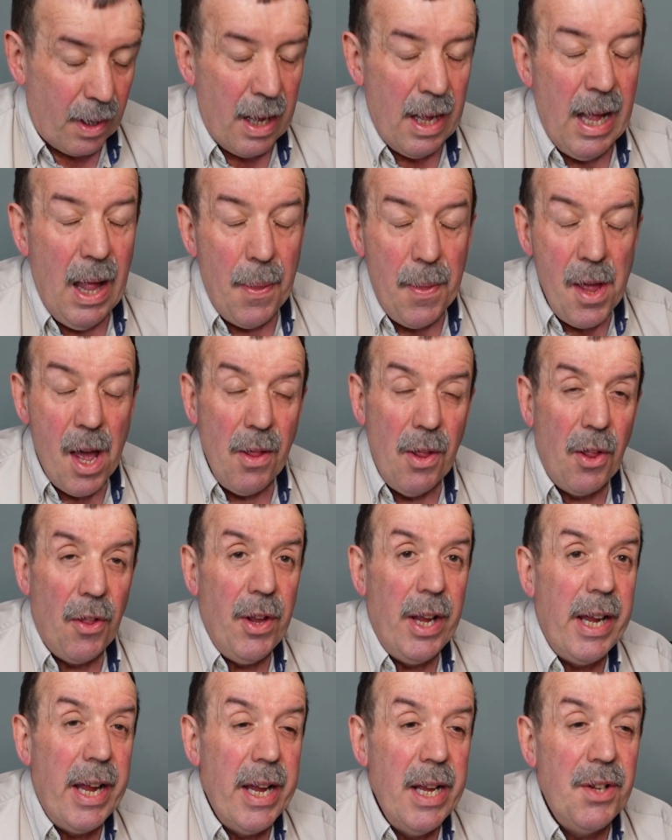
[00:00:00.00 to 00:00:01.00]
And the other
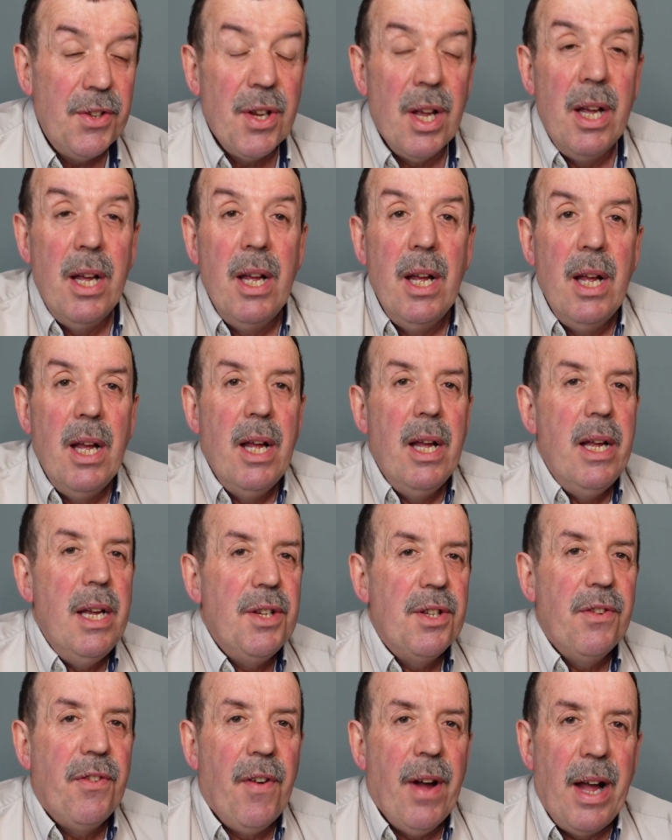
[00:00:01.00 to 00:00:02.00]
thing is
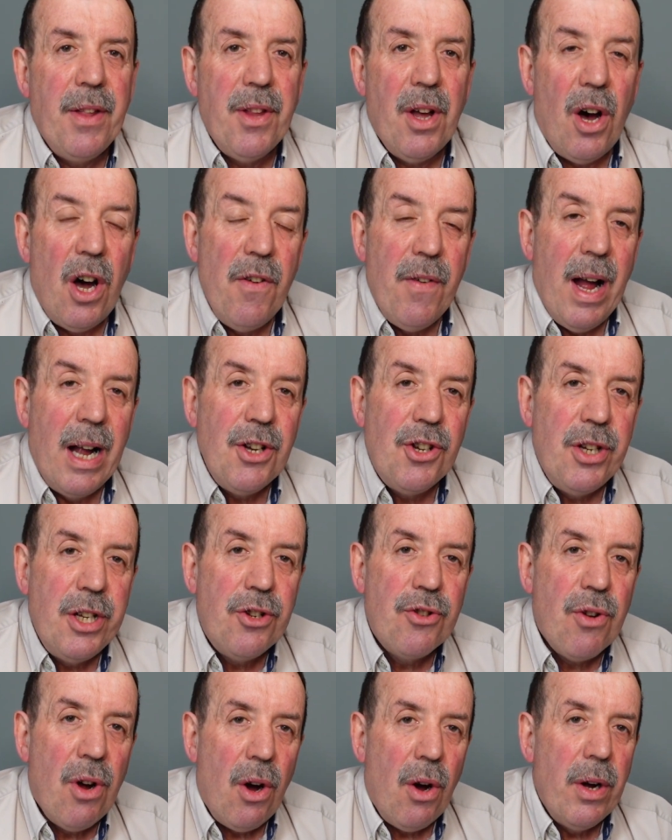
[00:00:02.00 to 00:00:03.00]
the fact that I've actually
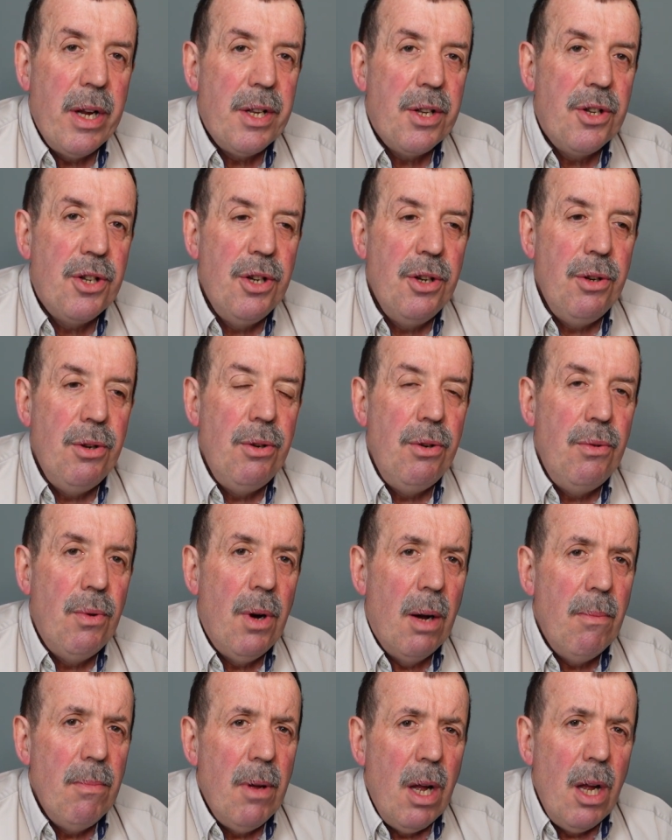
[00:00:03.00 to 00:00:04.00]
tried
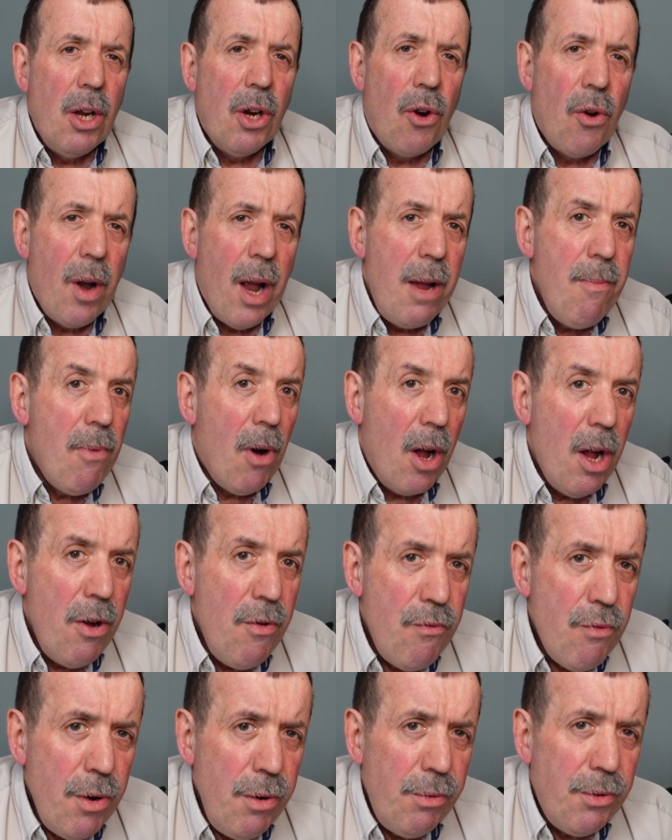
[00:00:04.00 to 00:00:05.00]
to create my
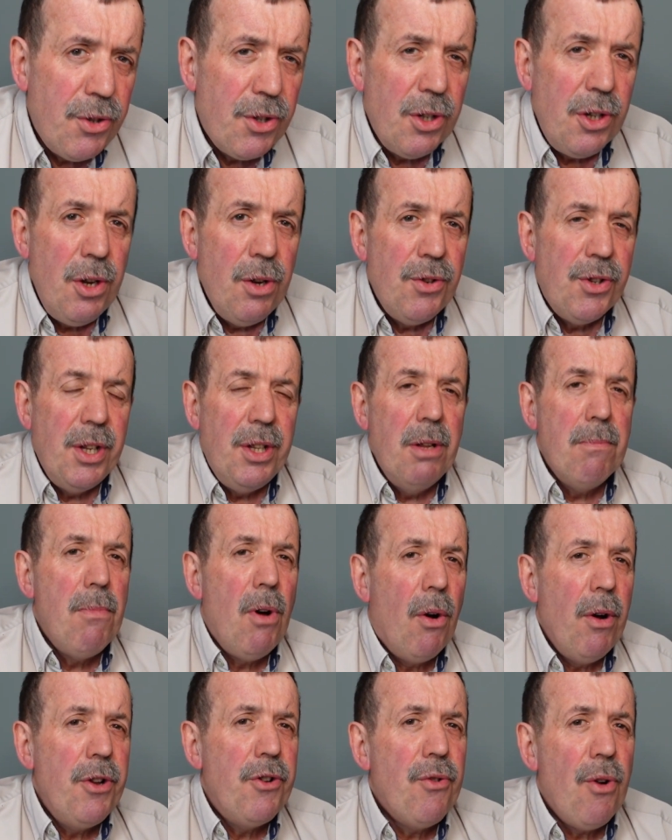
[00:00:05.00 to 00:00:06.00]
own routes using the
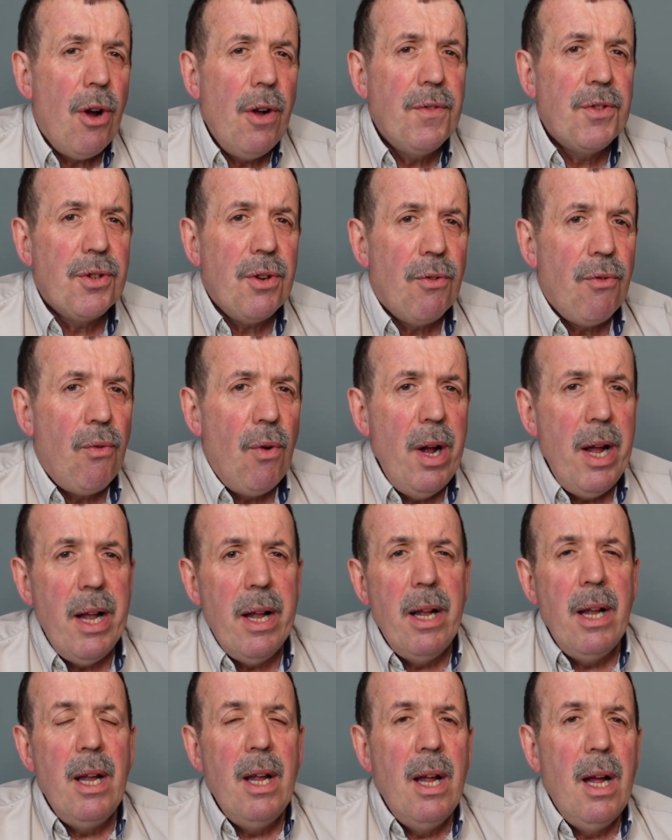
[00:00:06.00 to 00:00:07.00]
MyDrive software
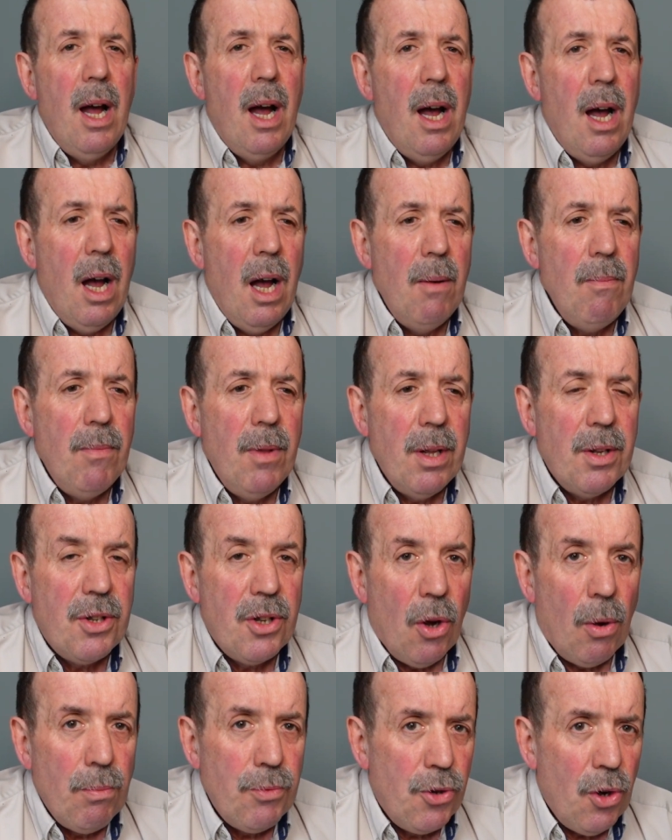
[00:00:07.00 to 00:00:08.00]
that
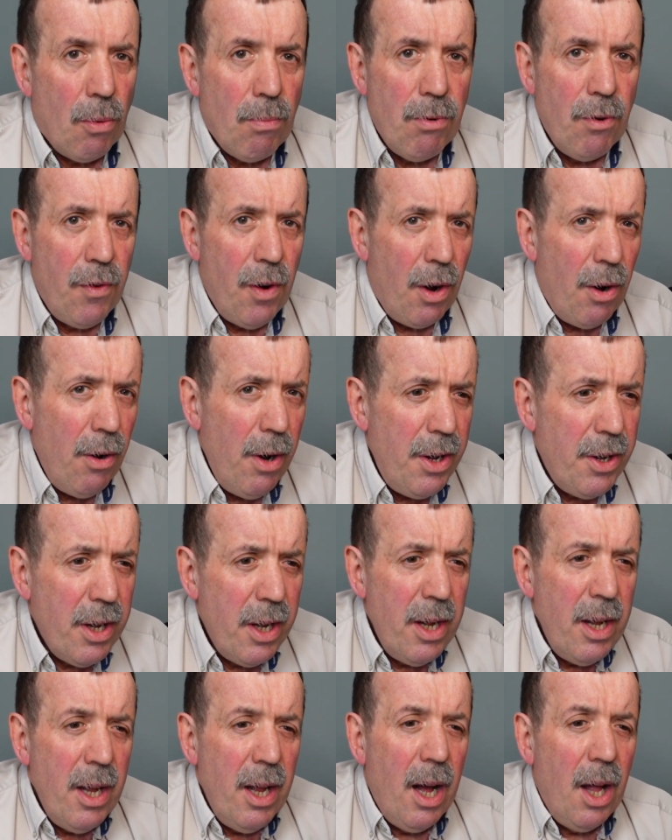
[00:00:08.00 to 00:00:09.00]
TomTom provide,
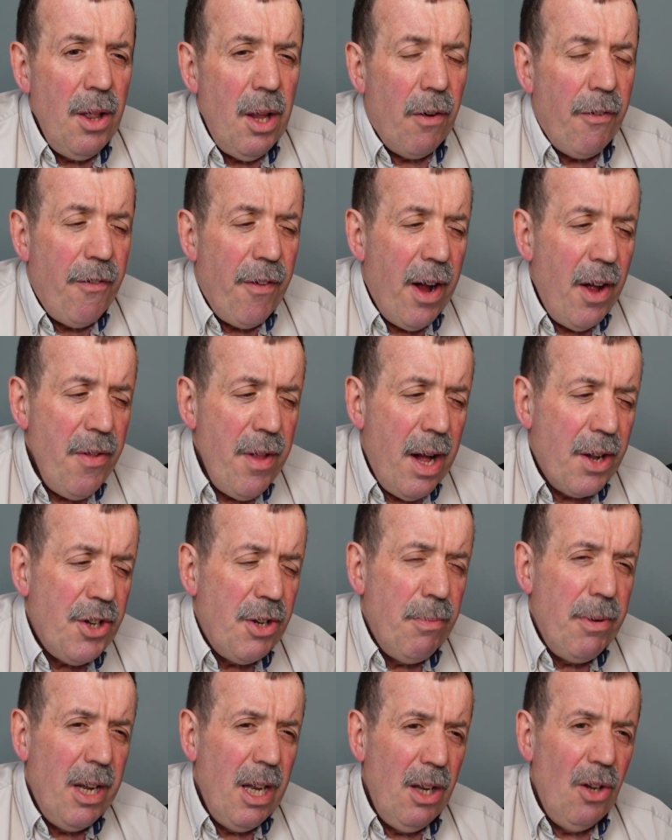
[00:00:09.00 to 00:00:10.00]
and I've found that
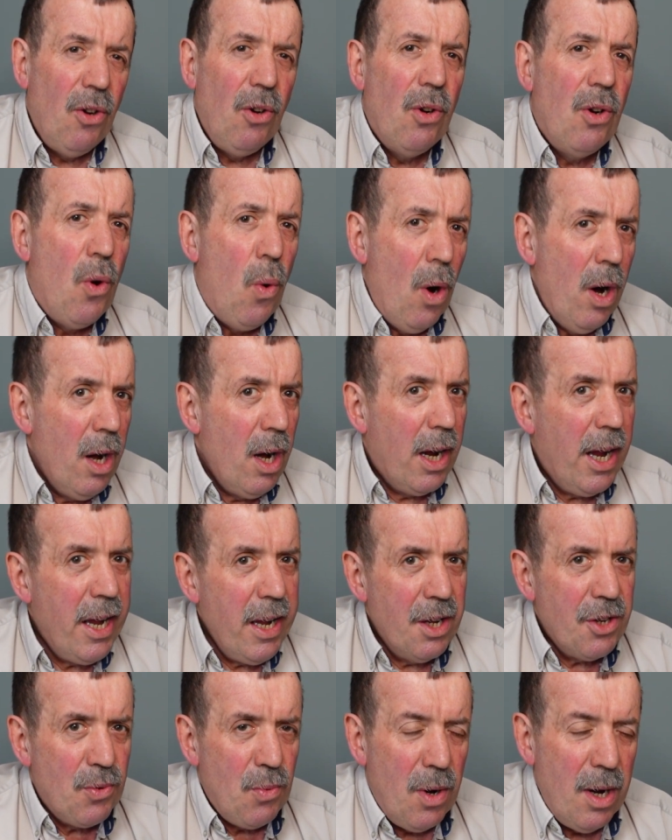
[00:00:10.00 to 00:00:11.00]
to be a little
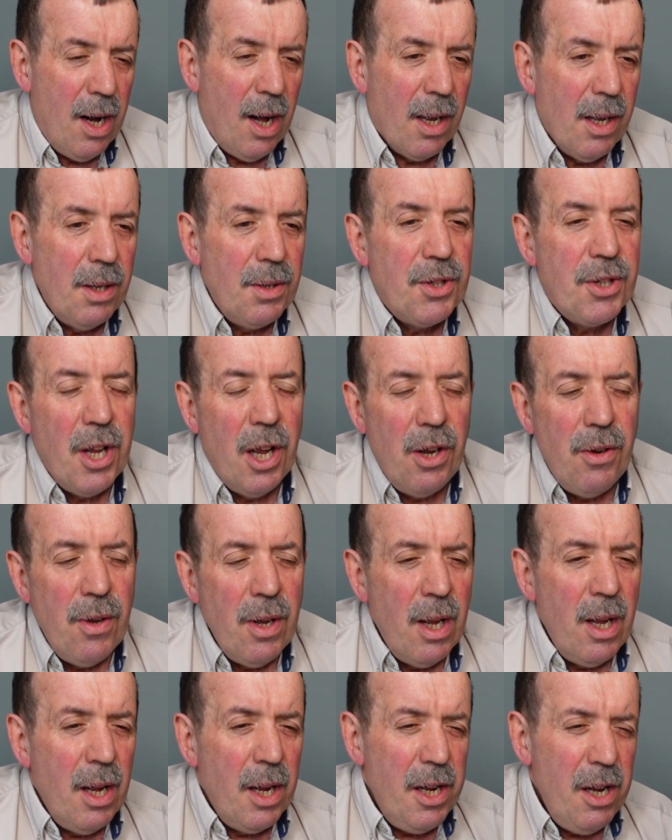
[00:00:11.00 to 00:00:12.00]
quirky as well. And so,
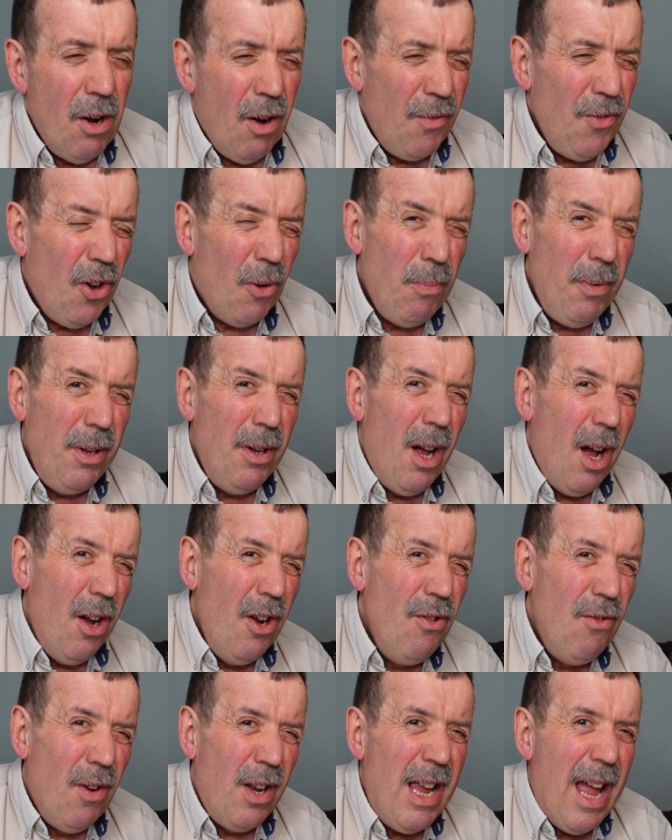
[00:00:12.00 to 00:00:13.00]
I've not been
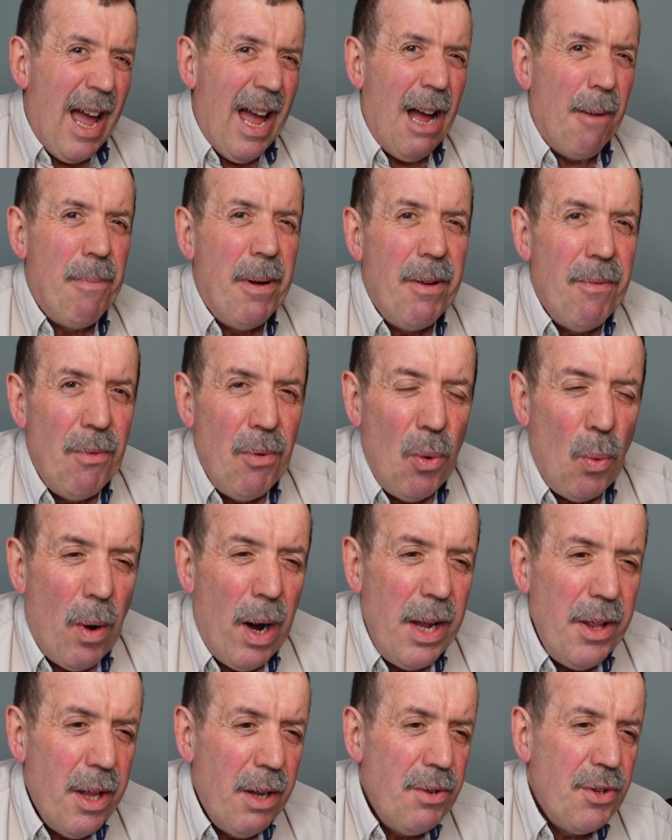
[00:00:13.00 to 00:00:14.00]
overly happy with the
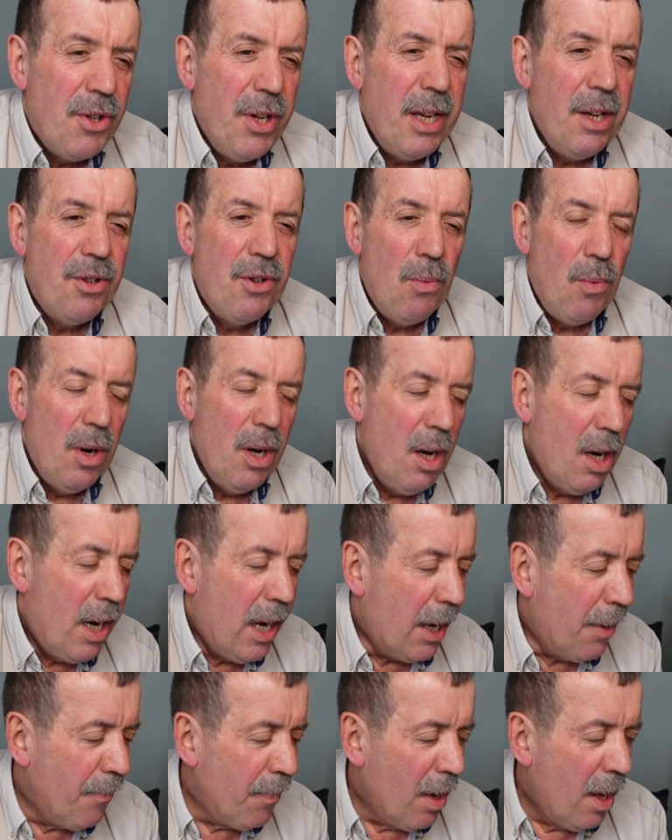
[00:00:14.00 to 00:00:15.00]
way those things are
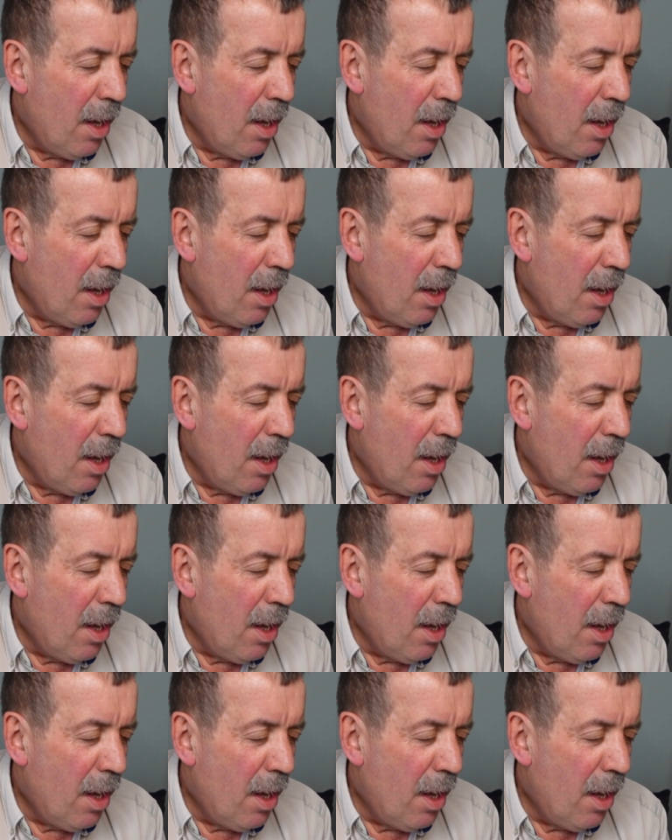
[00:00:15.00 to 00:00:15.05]
working.